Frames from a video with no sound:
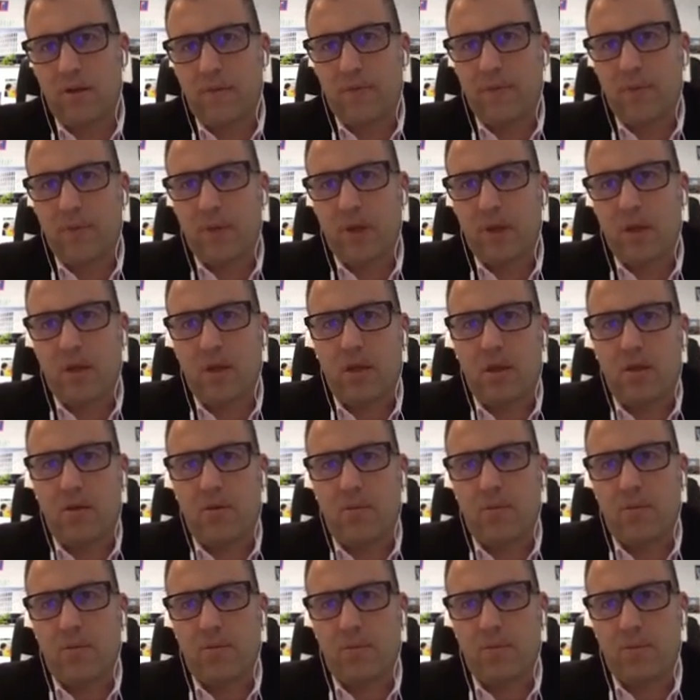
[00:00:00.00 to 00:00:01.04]

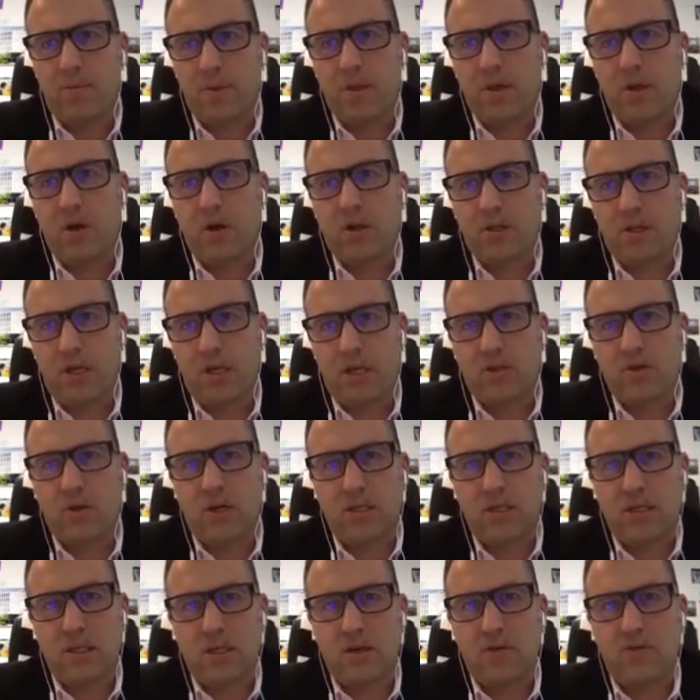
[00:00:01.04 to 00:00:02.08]
the contact
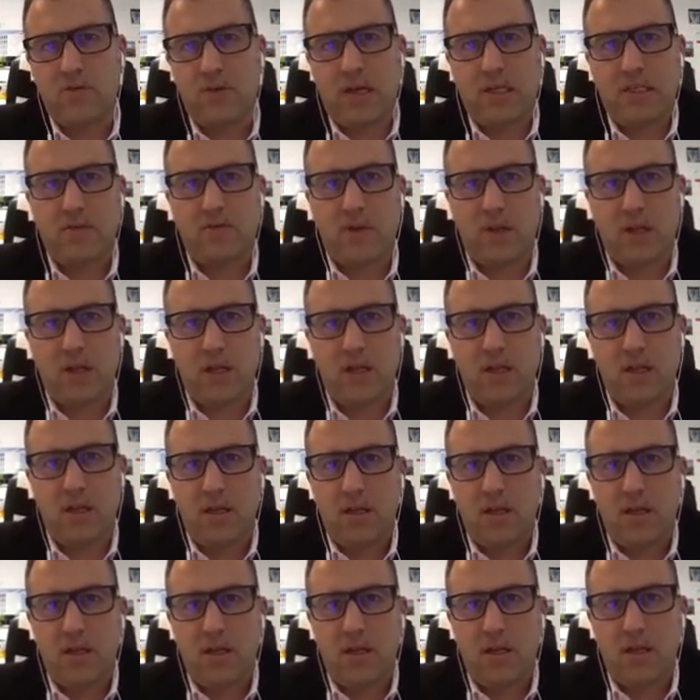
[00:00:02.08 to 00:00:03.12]
tracing effectively
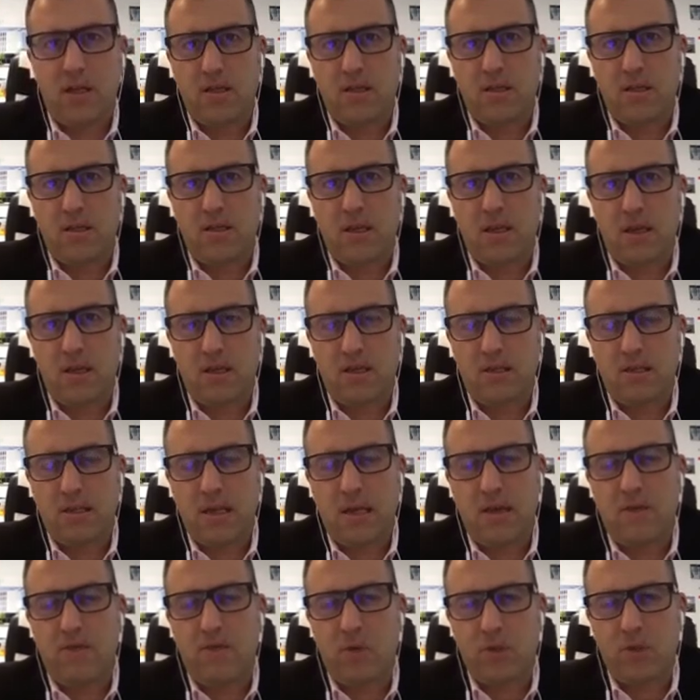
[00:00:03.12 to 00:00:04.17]
and
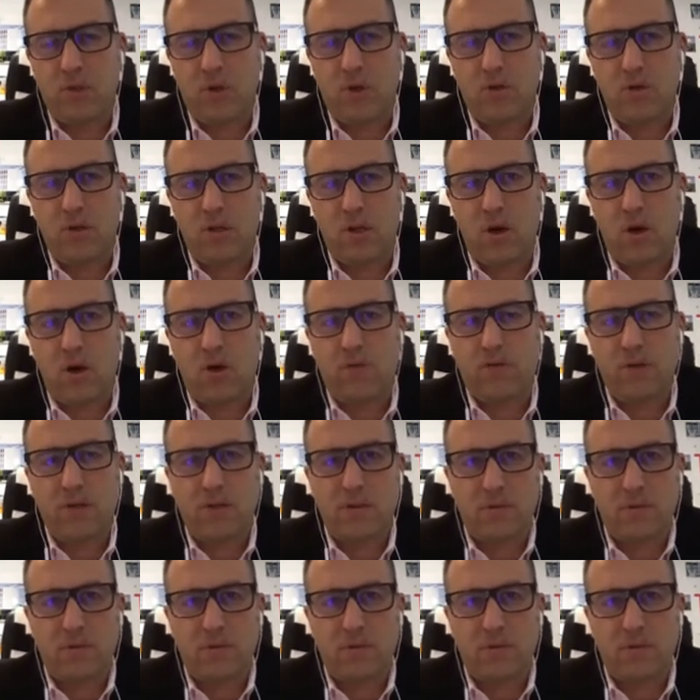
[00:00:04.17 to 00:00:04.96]
safe return to the office.